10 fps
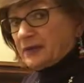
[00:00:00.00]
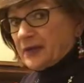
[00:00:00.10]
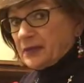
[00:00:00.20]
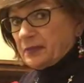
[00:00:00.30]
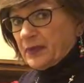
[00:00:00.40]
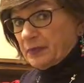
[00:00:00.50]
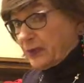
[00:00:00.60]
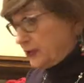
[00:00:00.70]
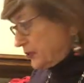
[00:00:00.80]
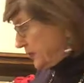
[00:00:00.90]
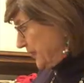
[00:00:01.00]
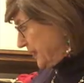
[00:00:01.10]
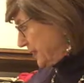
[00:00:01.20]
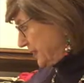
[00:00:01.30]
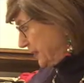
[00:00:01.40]
of things at Berkshire,
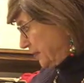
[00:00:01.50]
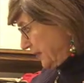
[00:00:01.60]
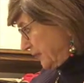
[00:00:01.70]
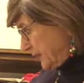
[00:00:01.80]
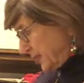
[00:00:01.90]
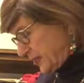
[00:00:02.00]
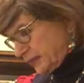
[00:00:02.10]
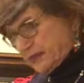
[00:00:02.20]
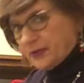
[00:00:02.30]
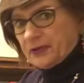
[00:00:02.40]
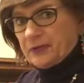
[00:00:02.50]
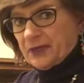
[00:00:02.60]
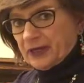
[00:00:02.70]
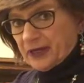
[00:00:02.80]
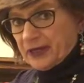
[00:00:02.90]
and the same thing with Litchfield. They
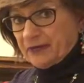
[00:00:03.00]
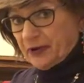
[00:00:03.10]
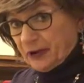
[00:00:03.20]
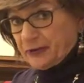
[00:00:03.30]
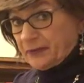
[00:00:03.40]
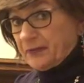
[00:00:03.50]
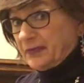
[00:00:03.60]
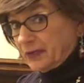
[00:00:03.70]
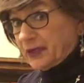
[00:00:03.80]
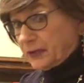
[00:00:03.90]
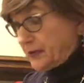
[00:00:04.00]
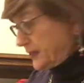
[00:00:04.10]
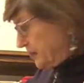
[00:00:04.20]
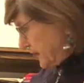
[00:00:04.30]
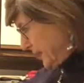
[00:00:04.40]
make a lot of other
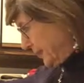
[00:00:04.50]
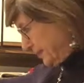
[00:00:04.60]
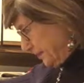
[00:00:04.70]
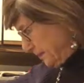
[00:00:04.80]
liquors, so